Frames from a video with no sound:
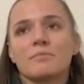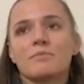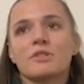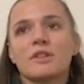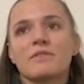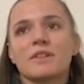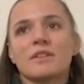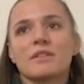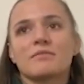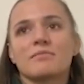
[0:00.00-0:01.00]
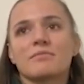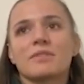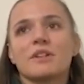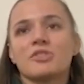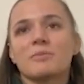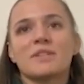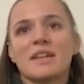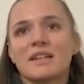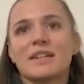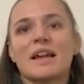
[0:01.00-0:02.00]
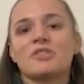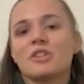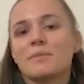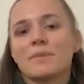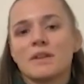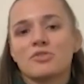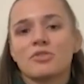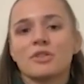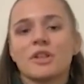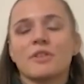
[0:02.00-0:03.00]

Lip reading: she definitely, you know, she can be taken down, she can be controlled on